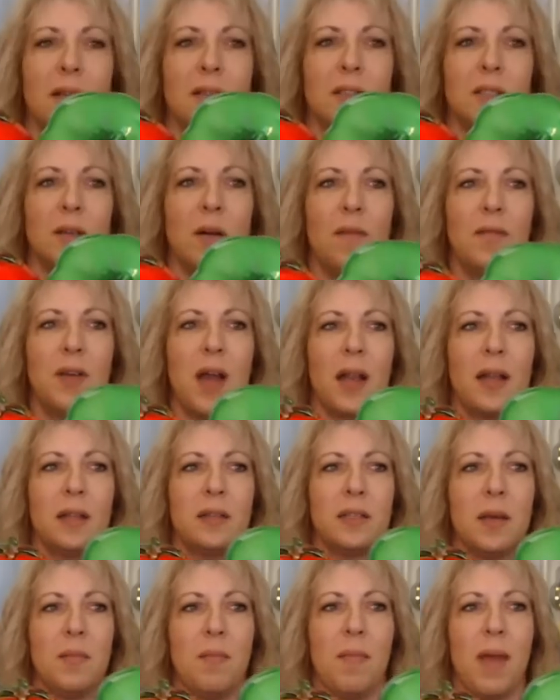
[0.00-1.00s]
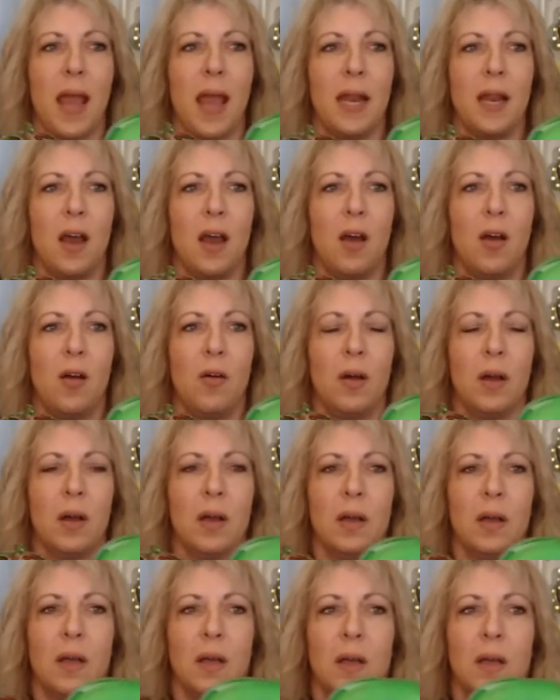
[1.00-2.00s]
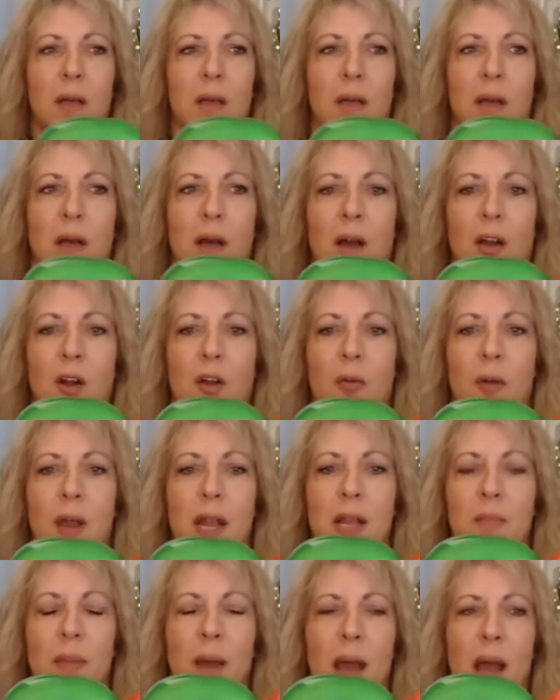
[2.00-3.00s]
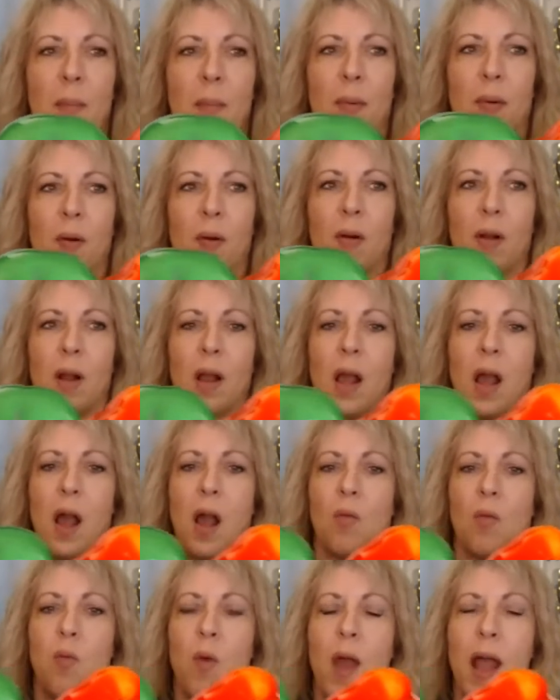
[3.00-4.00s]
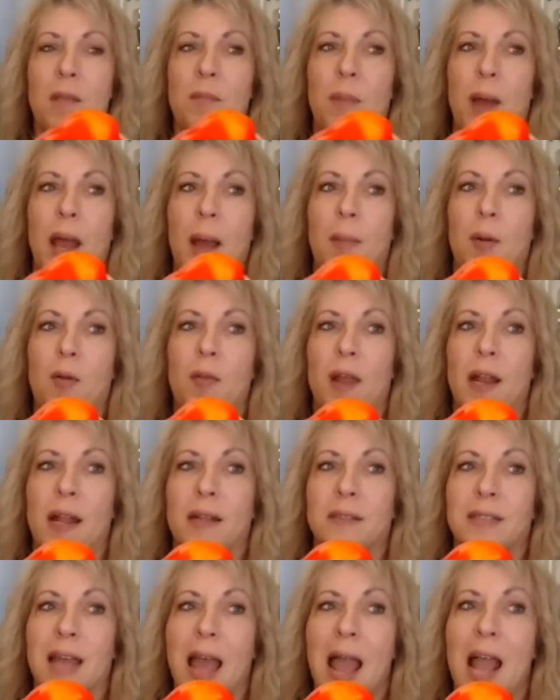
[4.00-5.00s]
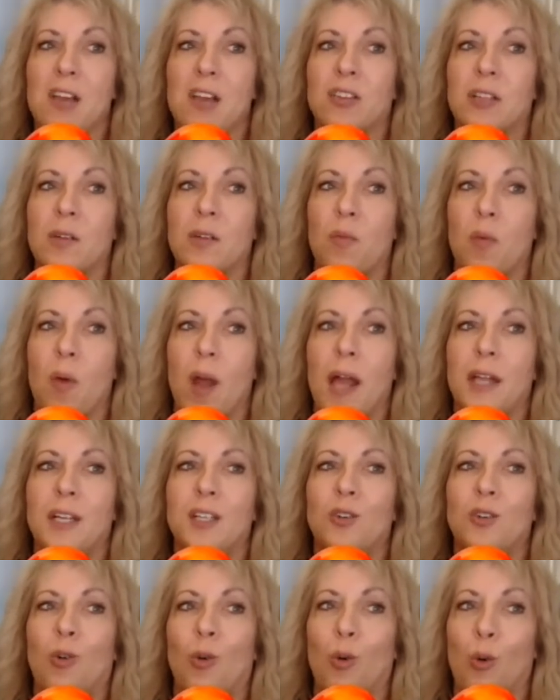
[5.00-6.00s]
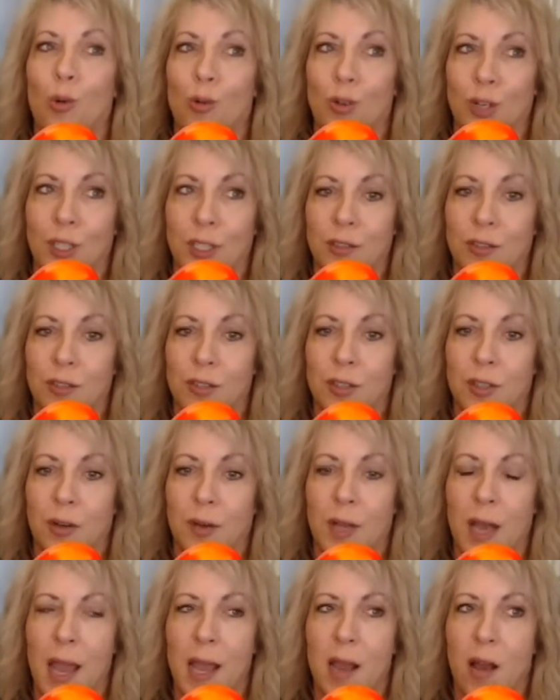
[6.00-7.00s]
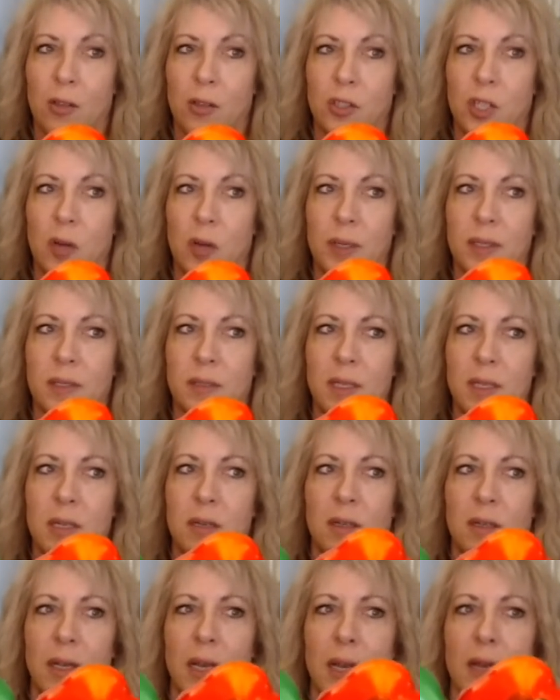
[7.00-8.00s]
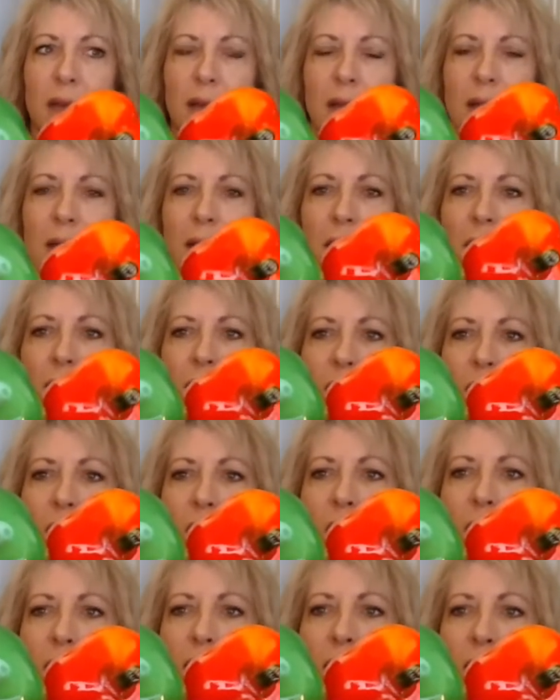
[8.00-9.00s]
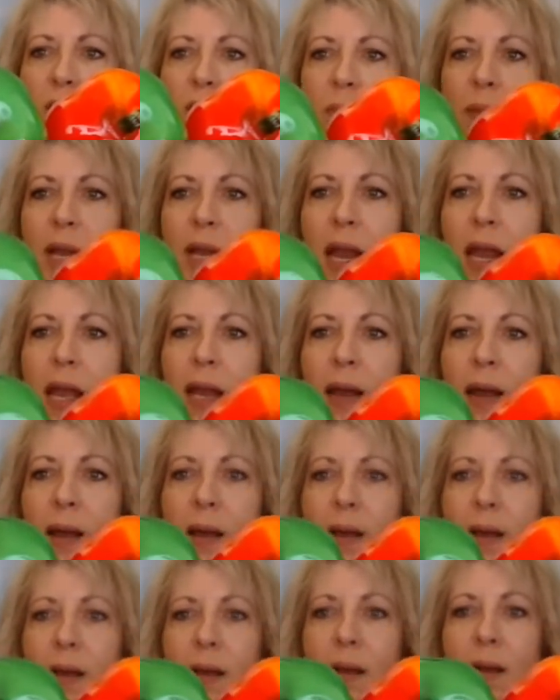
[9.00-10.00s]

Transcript: So I've got a tomato, a green pepper, a red pepper that is actually red and orange. Okay, I'll show it singly. And then a great little banana.